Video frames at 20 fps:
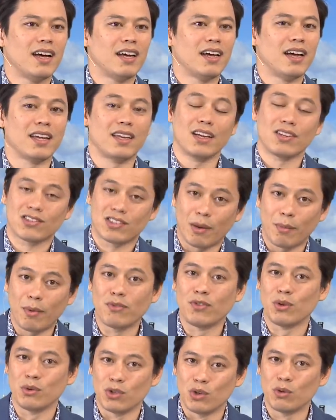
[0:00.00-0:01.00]
I guess some
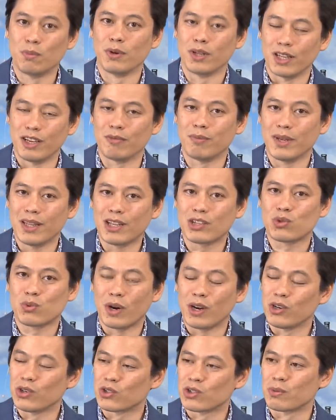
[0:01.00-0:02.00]
of you do believe me, that's
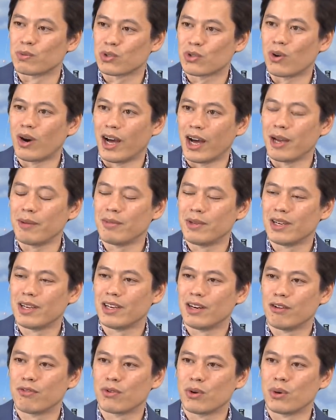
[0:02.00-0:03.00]
why you're subscribed,
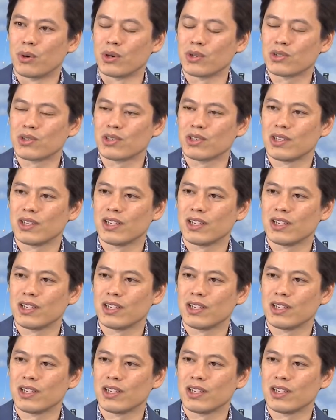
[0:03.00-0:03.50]
of course.